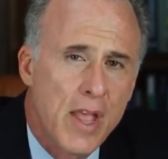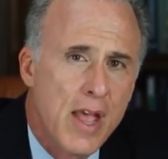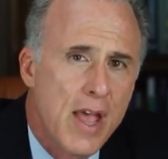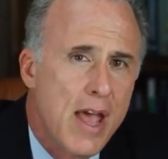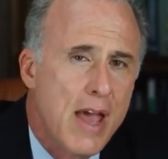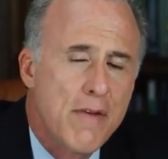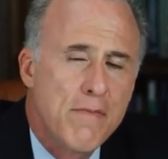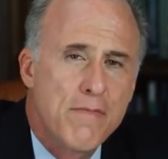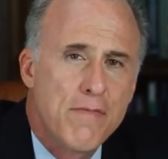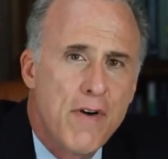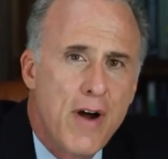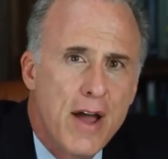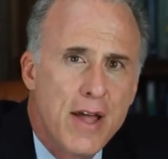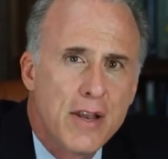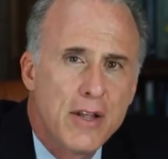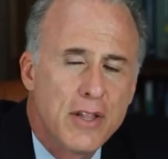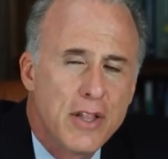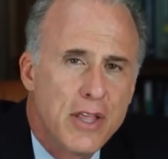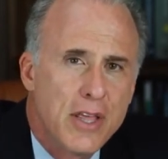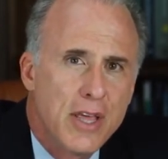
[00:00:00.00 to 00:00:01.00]
And
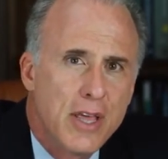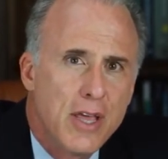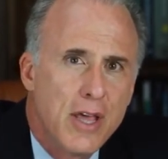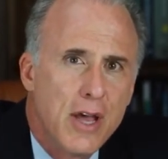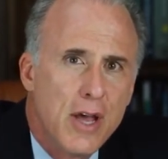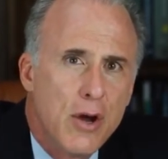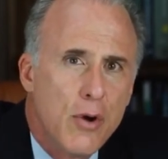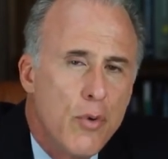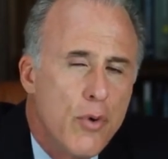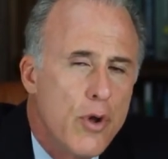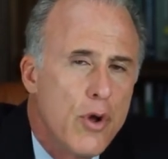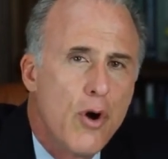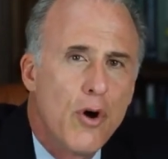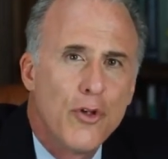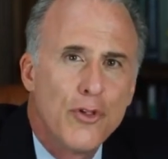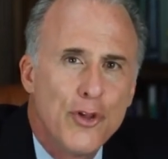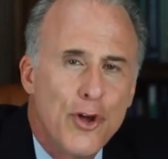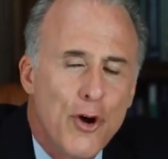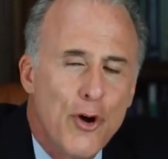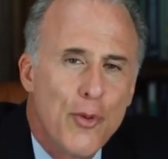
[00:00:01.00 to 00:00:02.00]
finally, we all
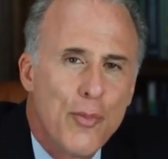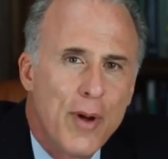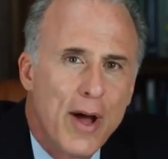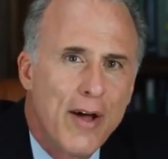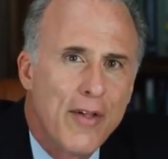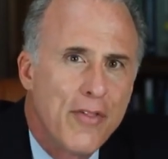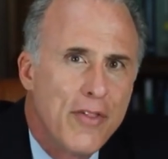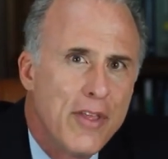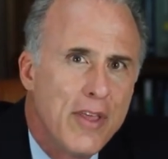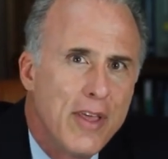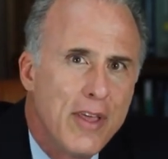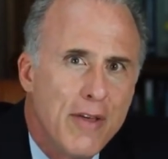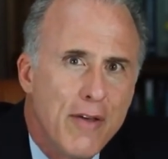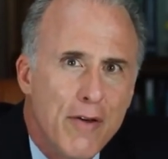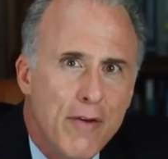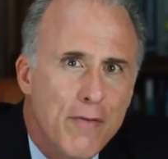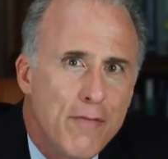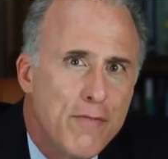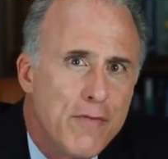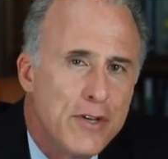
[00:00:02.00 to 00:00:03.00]
know about the
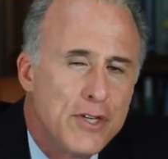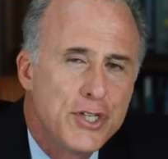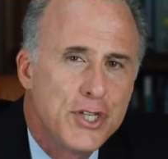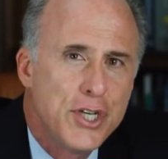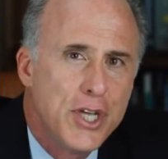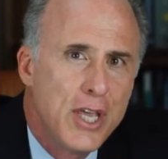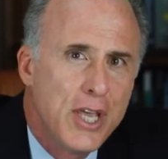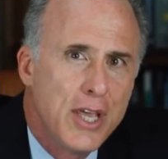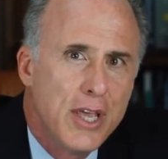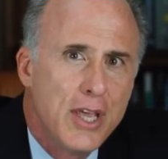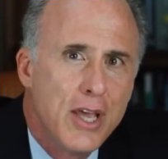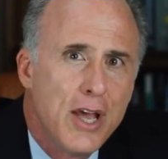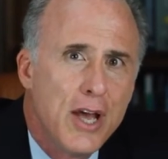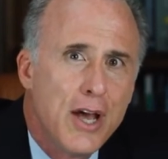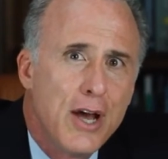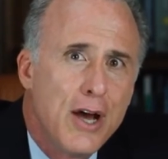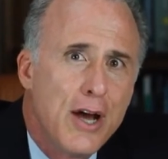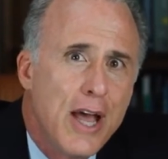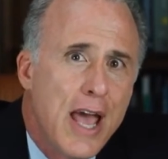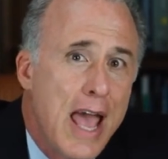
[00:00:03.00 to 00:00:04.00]
fishy
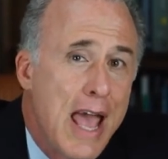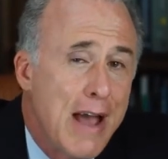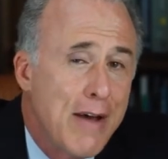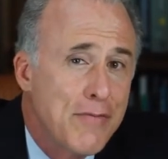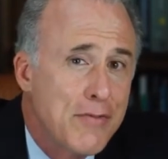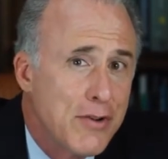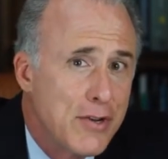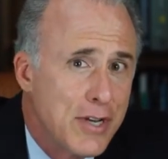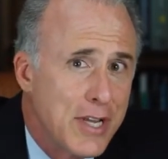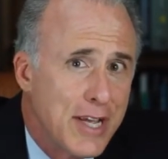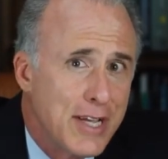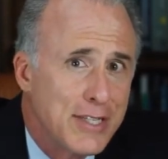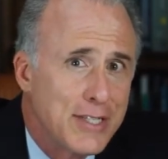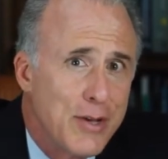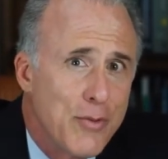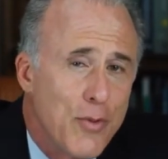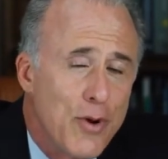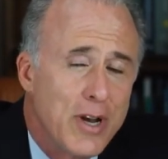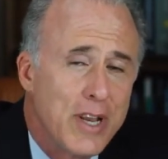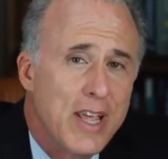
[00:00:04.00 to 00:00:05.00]
aftertaste that
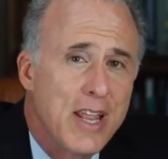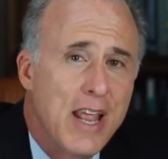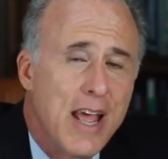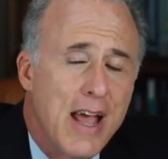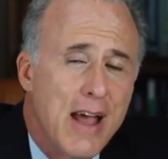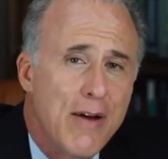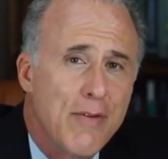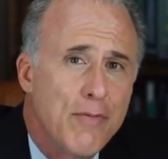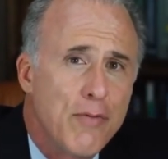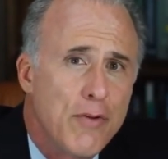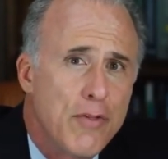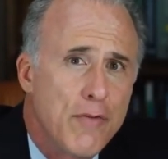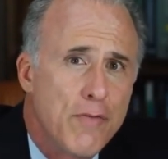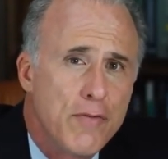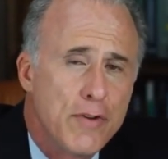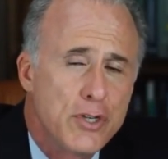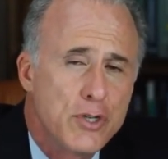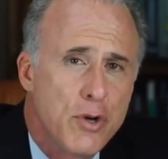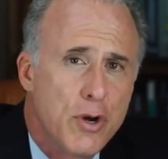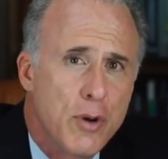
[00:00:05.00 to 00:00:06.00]
one can have with a
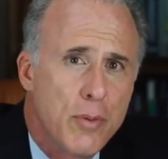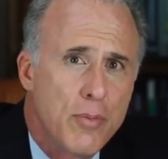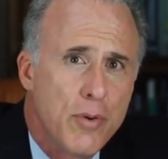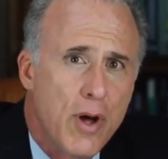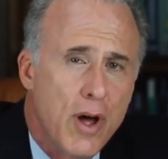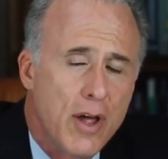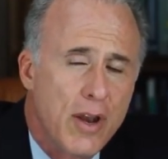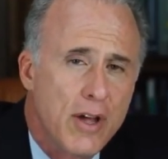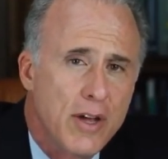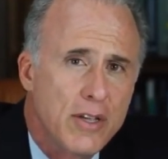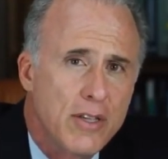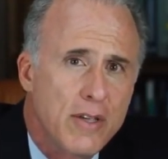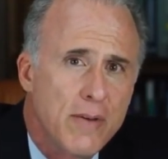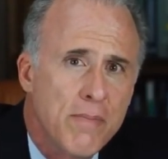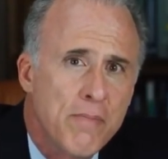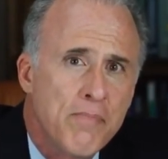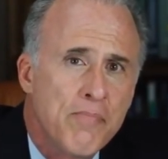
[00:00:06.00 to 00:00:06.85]
fish oil product.